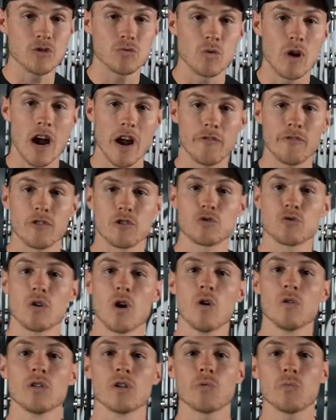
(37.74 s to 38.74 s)
rod for
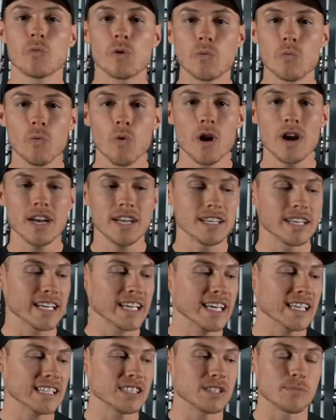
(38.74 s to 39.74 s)
trolling, we wanted to
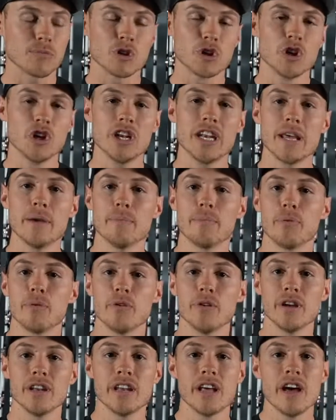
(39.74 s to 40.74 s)
get some good
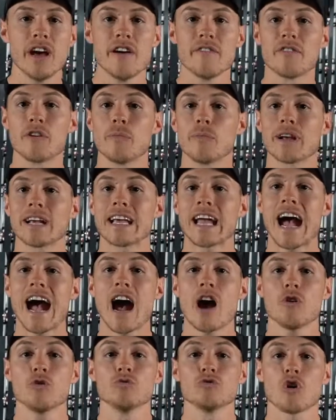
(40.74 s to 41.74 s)
input from a
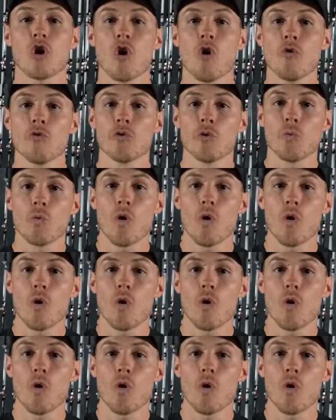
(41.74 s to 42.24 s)
guy who's on the